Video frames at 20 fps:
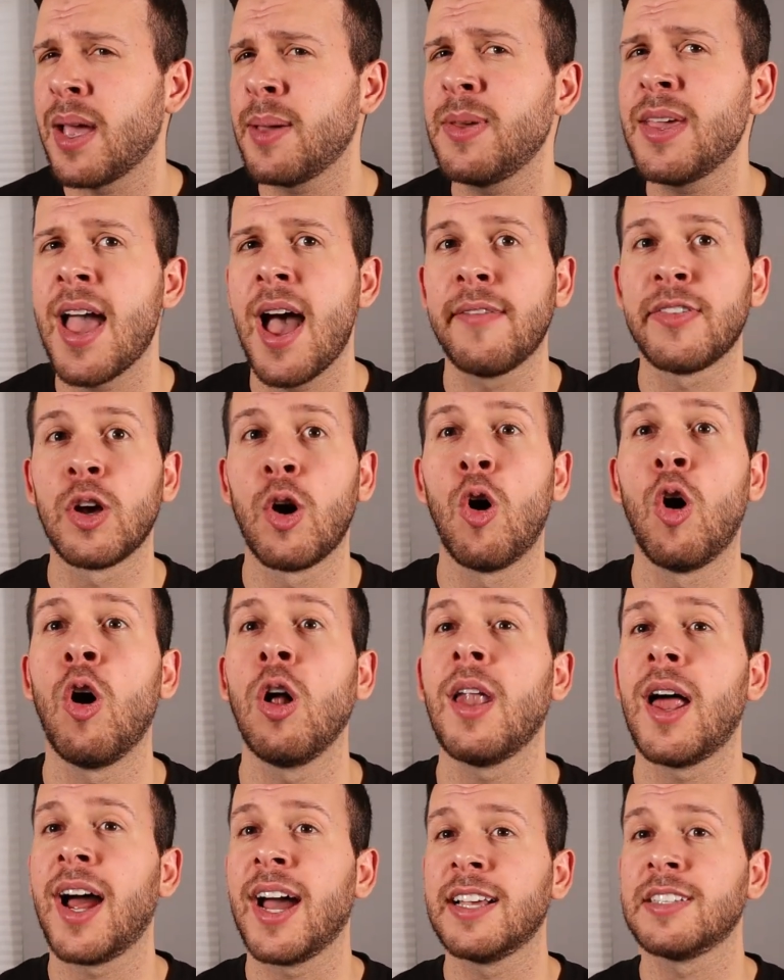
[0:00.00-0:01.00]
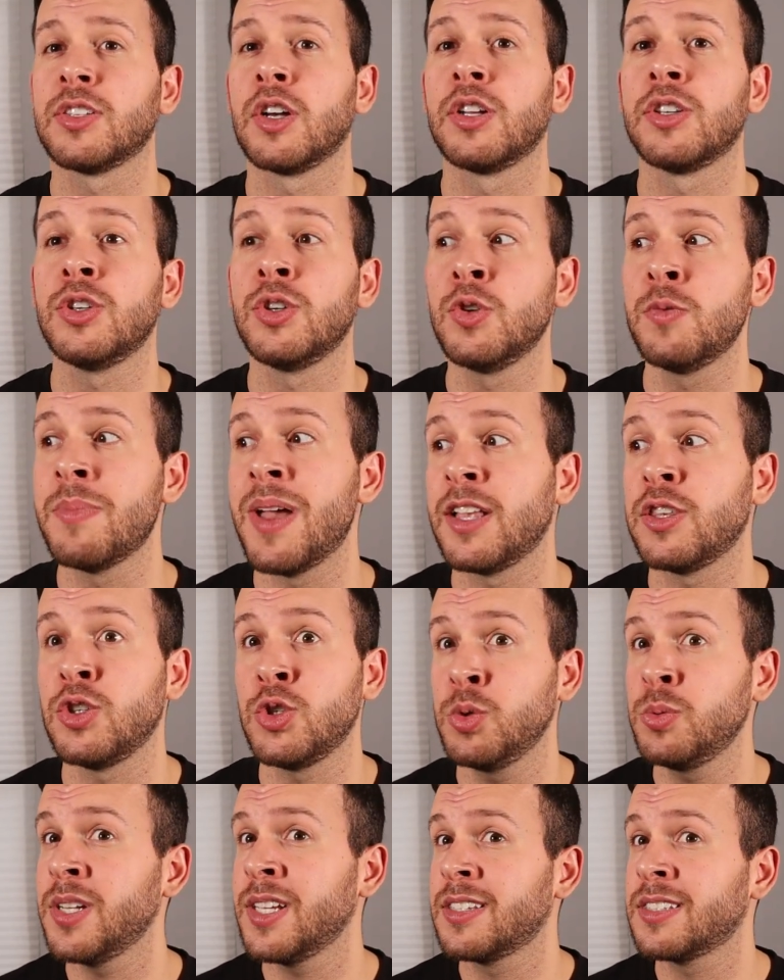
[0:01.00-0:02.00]
Maybe having all eyes on you meant
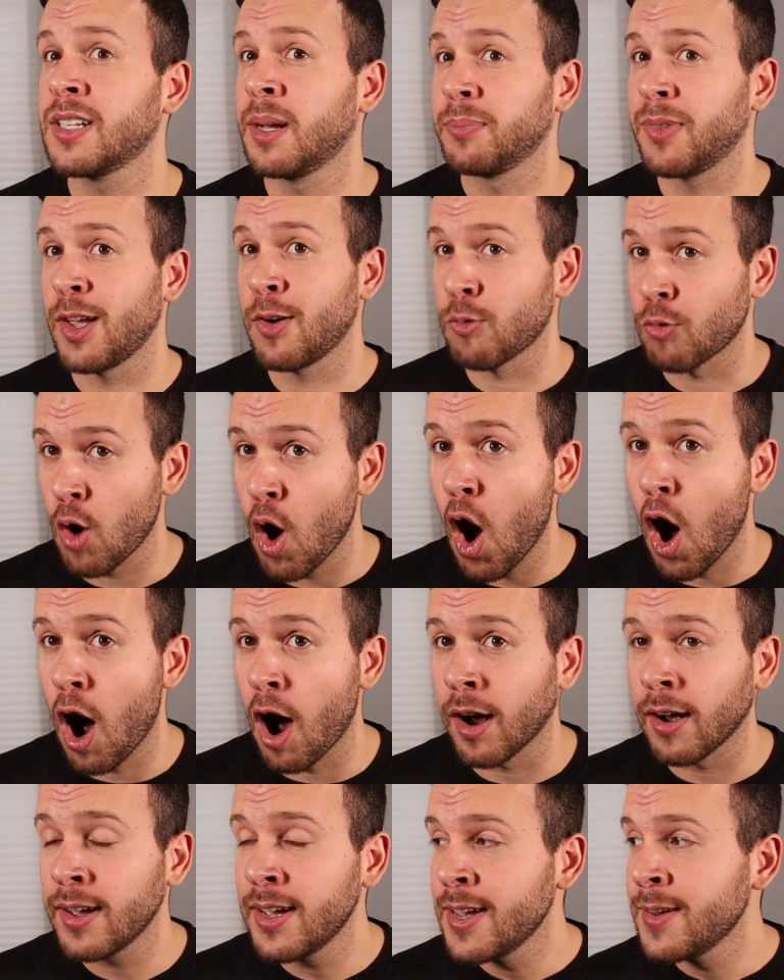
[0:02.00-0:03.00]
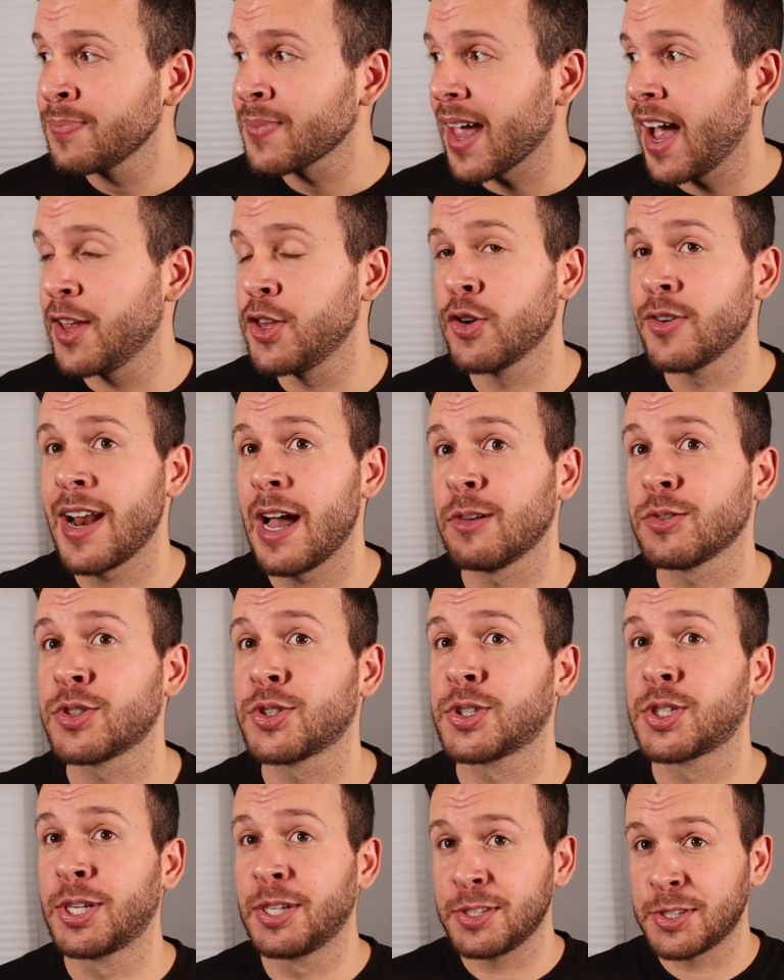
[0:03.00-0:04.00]
you did something wrong and you're now
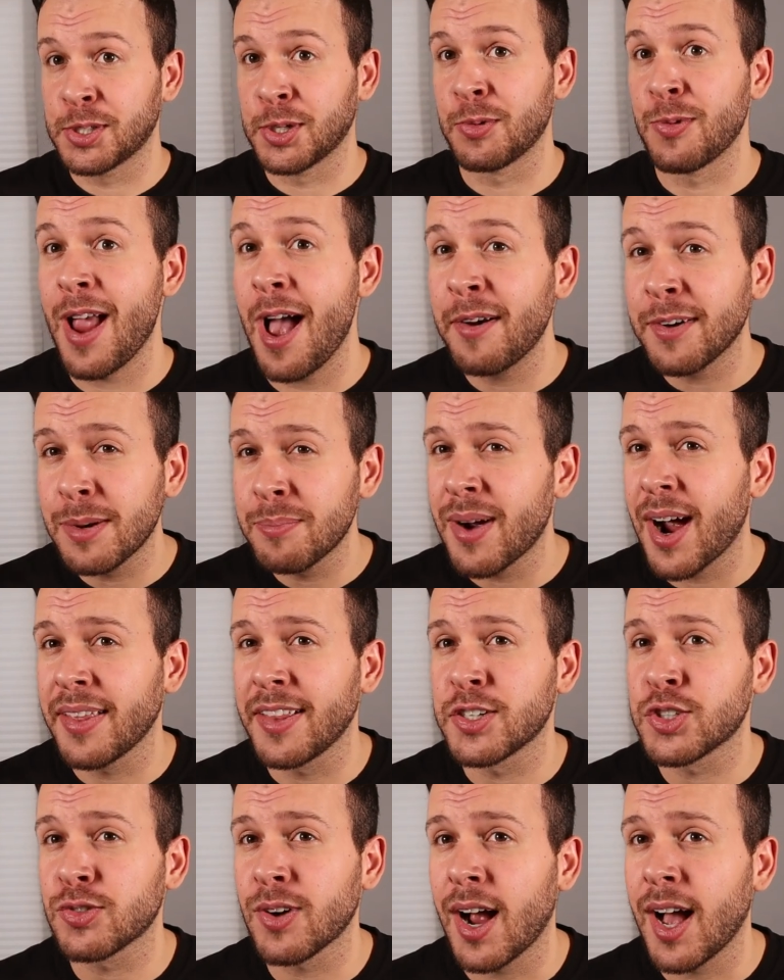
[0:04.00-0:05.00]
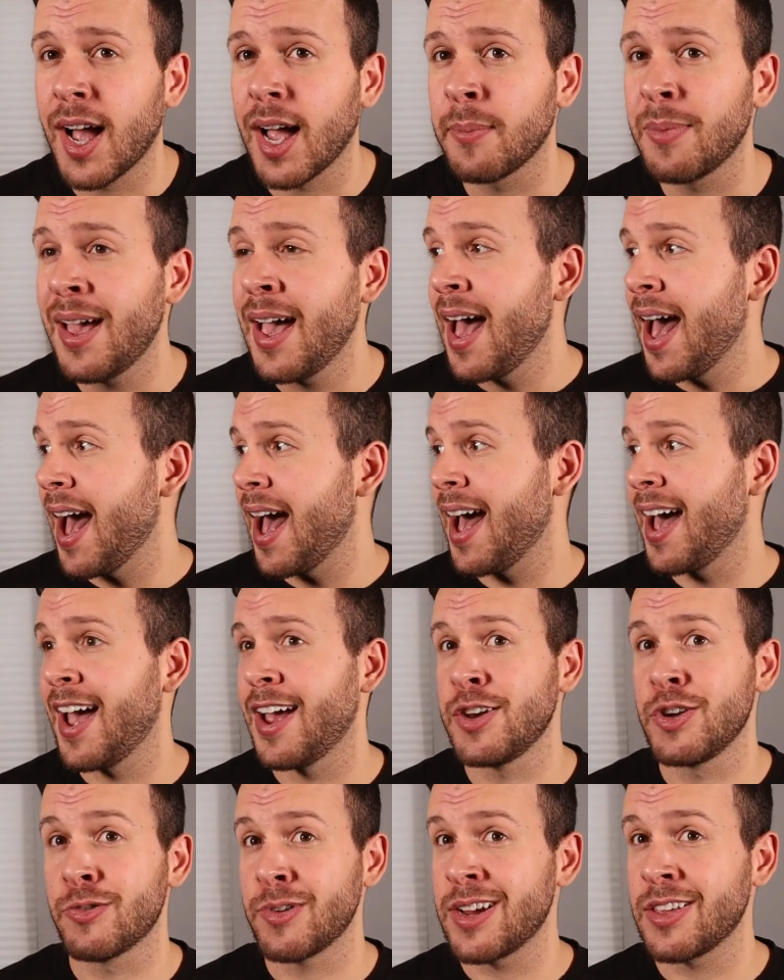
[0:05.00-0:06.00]
surrounded by the tribe
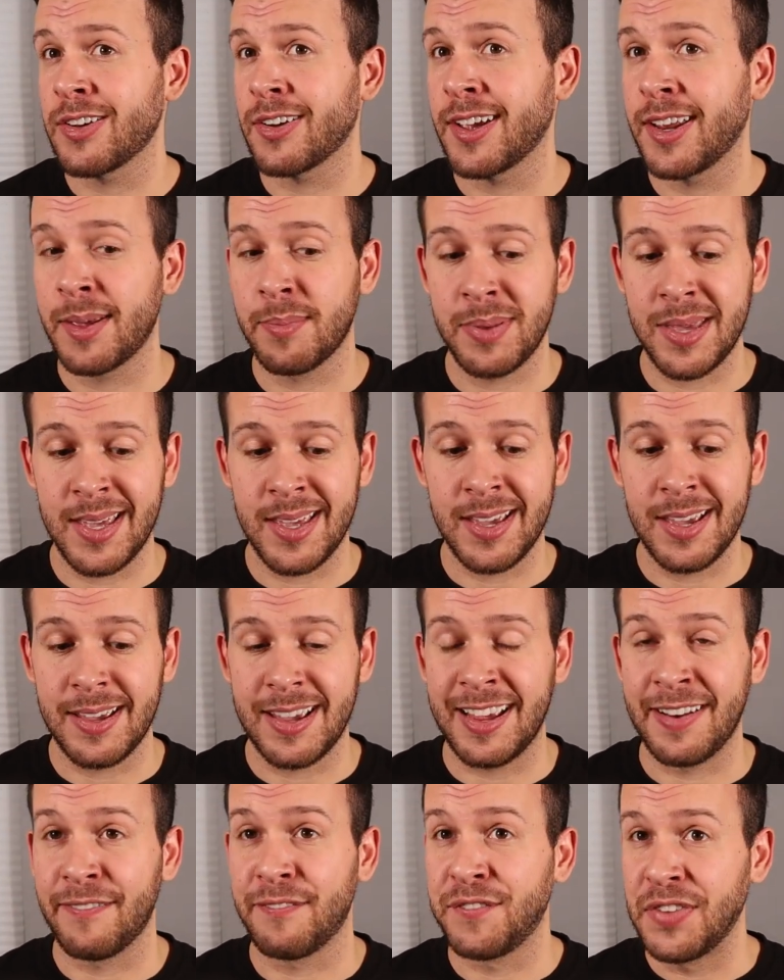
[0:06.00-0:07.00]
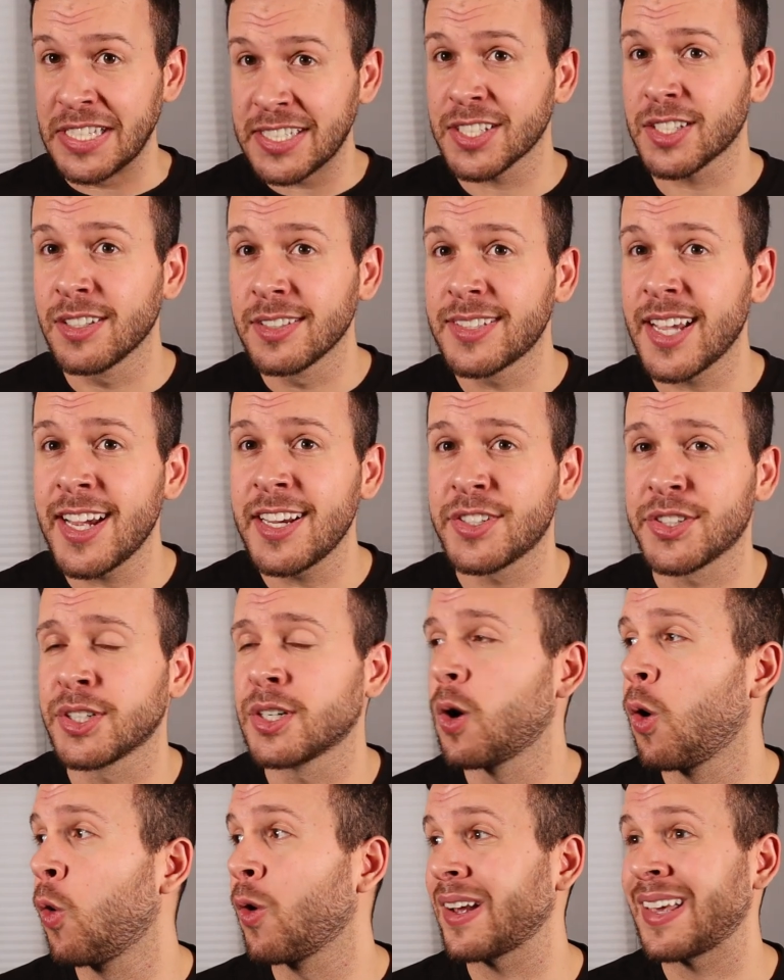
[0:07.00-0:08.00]
and you're either going to be in physical
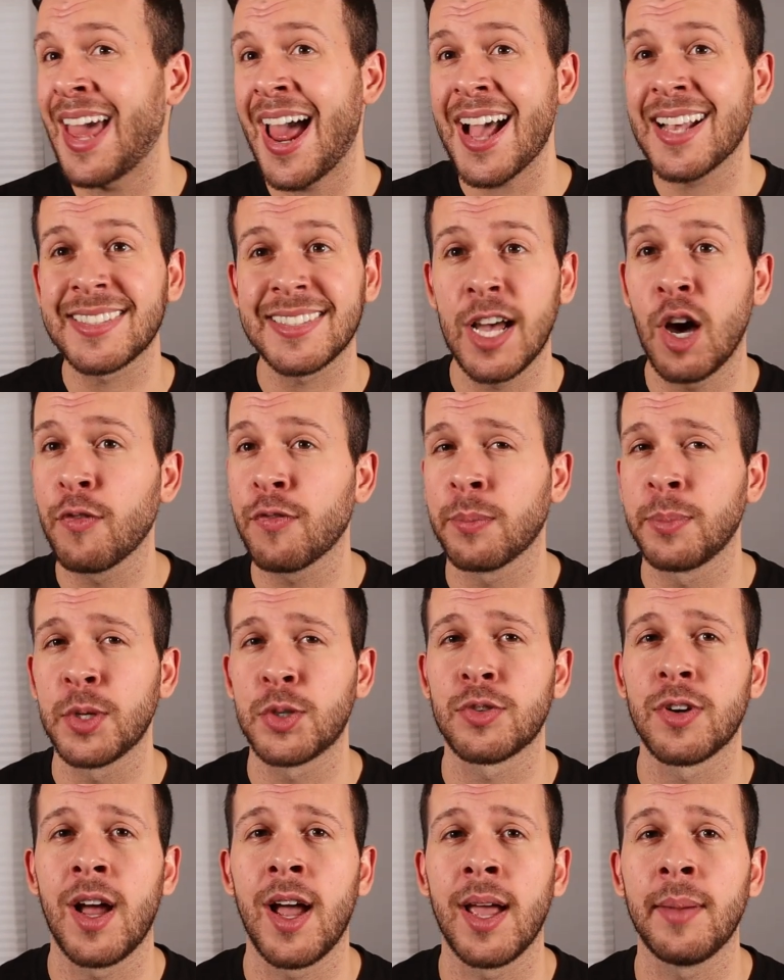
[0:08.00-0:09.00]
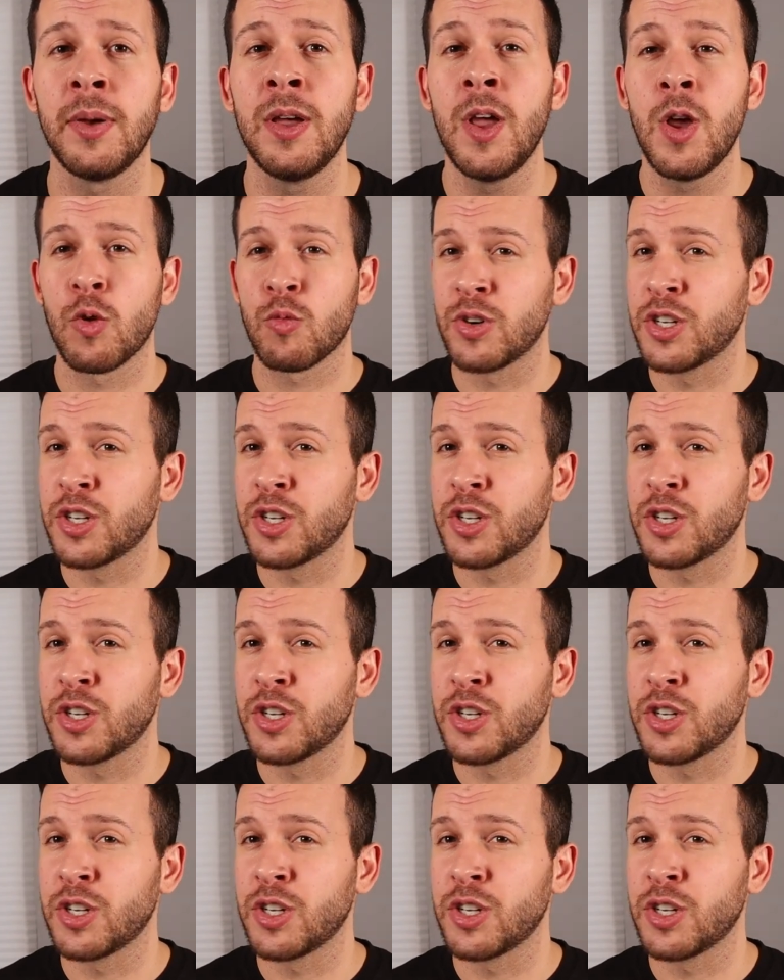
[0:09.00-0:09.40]
danger or cast out from the tribe,